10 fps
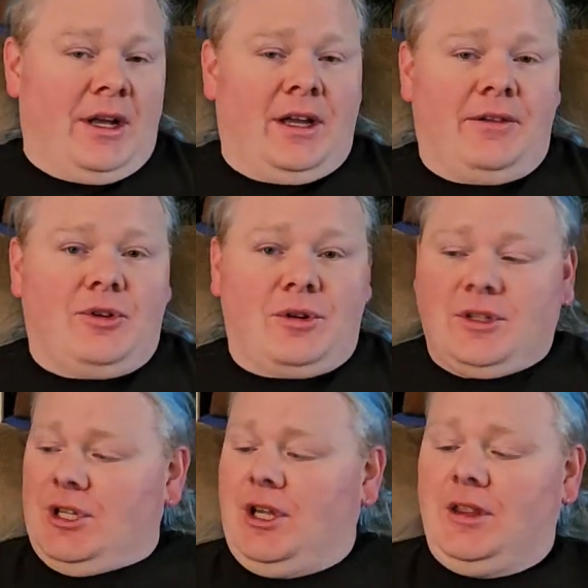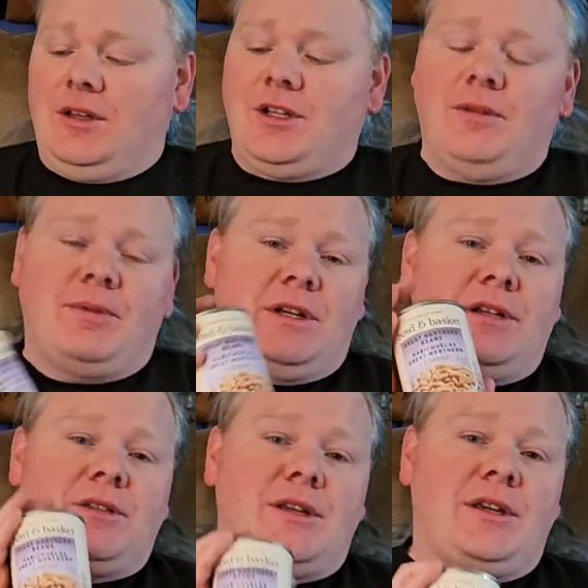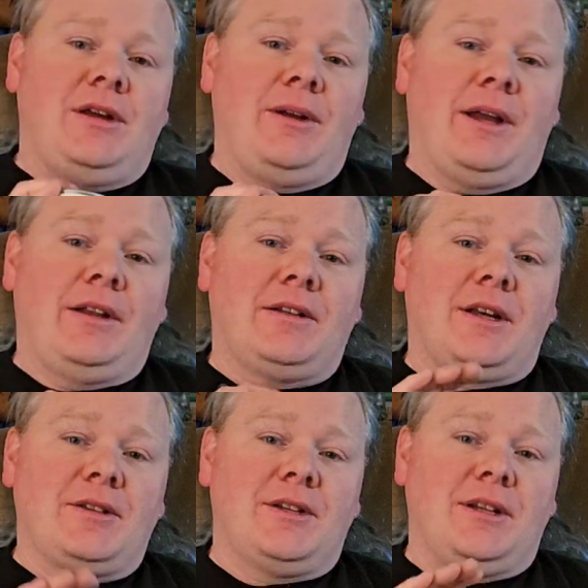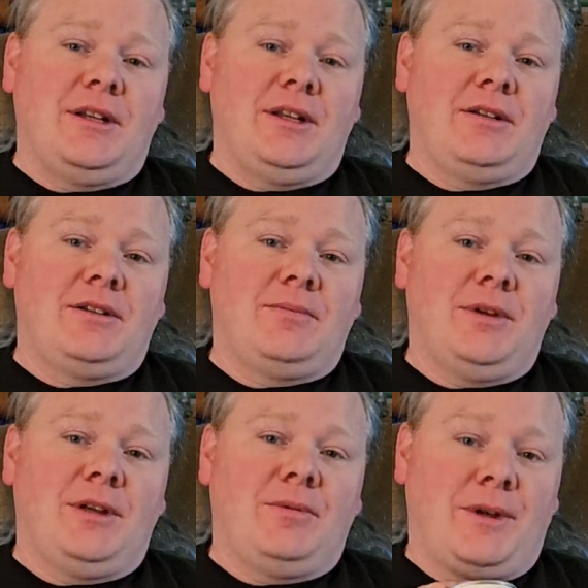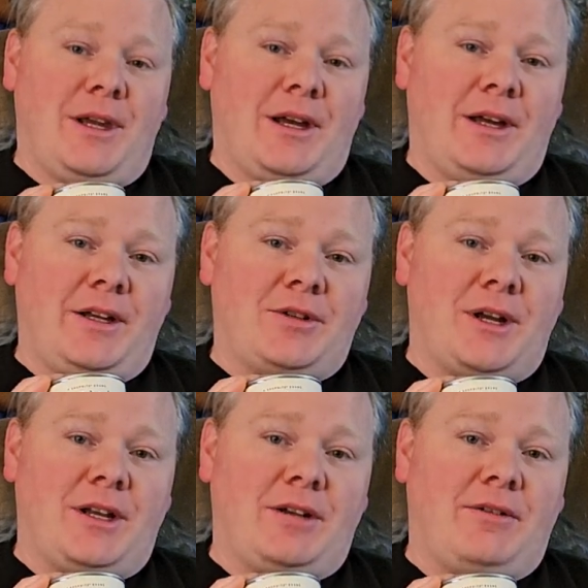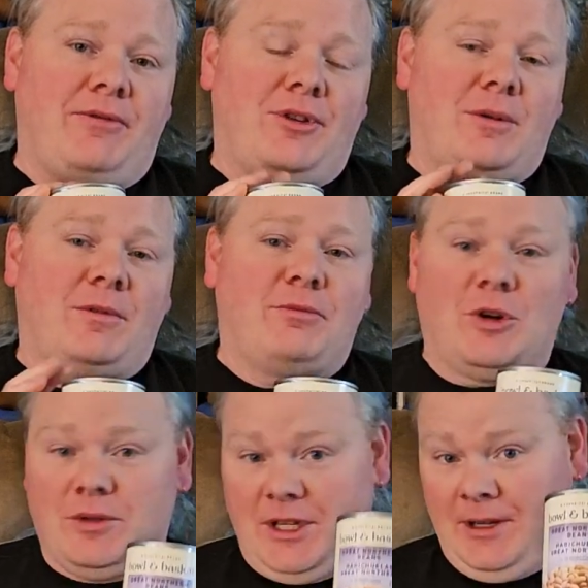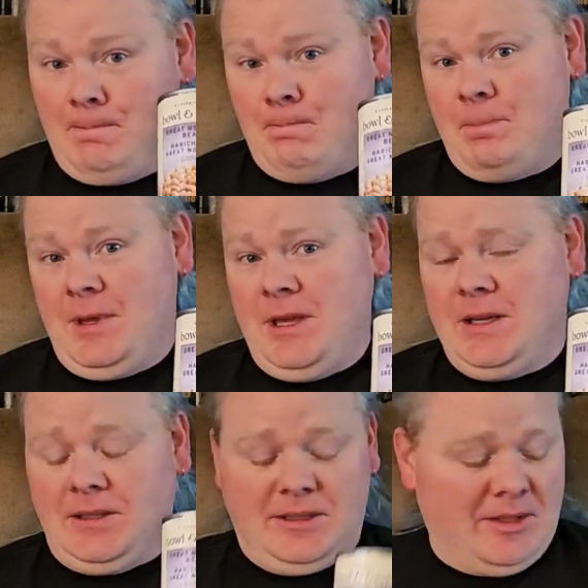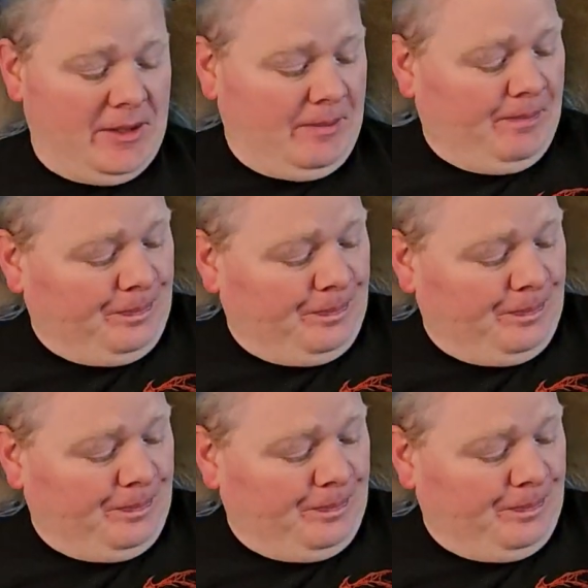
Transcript: And, of course, the cheap and easy and doesn't need to be rehydrated form of protein, beans.